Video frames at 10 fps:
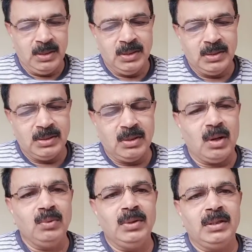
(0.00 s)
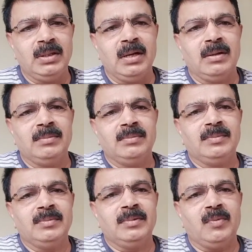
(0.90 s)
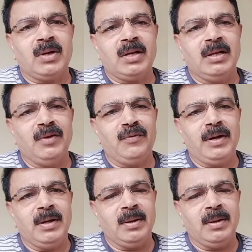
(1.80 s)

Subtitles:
So how that what are the different